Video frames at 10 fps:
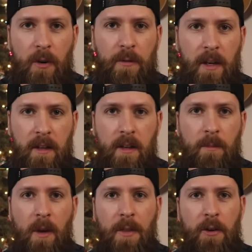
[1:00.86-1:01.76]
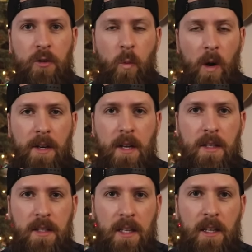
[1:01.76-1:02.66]
perfect, but there is one
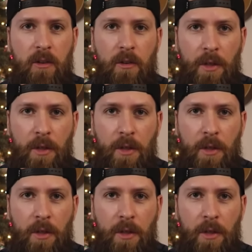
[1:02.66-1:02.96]
singular